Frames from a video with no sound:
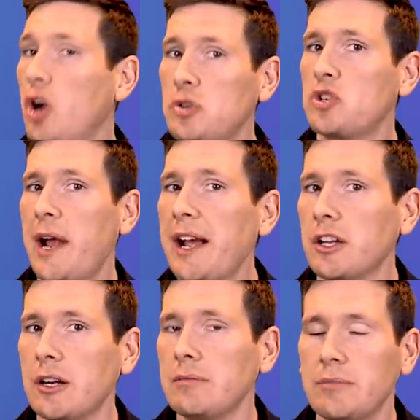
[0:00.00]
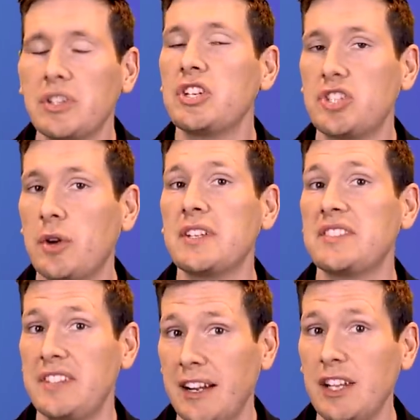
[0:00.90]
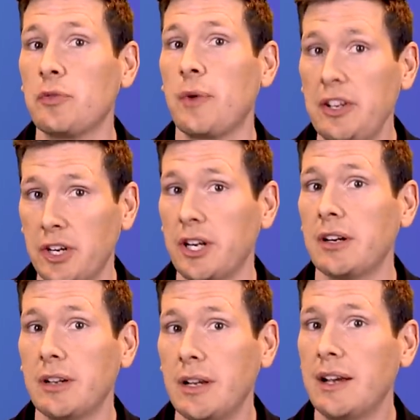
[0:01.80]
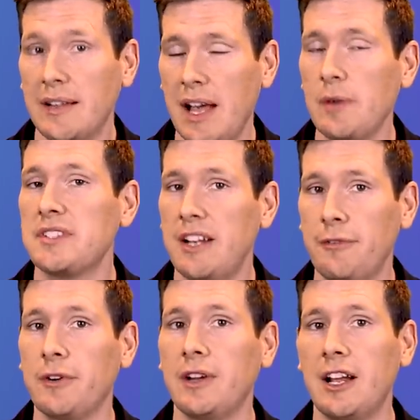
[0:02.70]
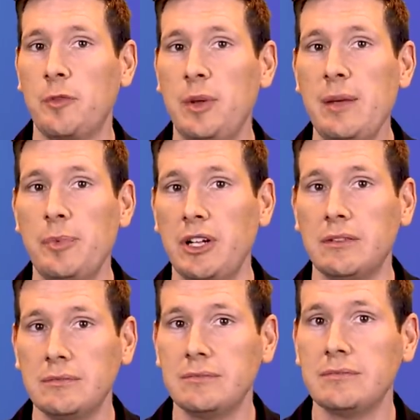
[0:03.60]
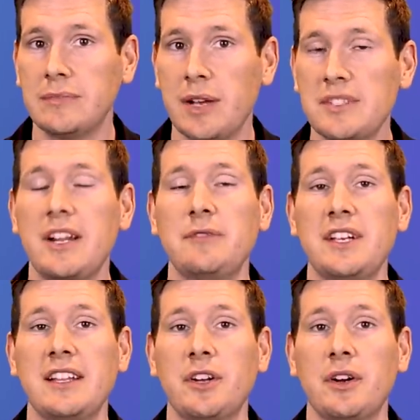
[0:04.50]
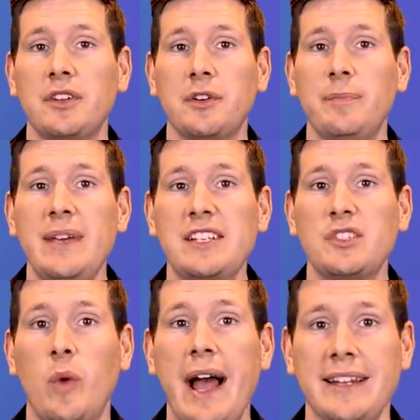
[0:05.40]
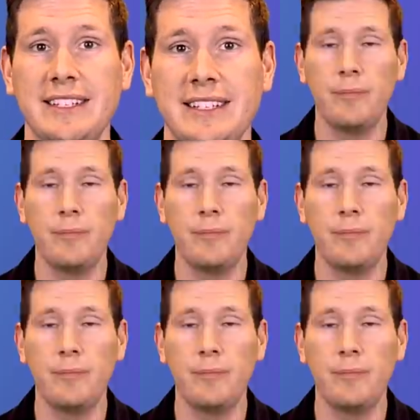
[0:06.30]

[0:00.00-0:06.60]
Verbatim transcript: No trailer, but they showed a stunning render, and that was enough for a lot of people. That was enough to get their, their beaks wet.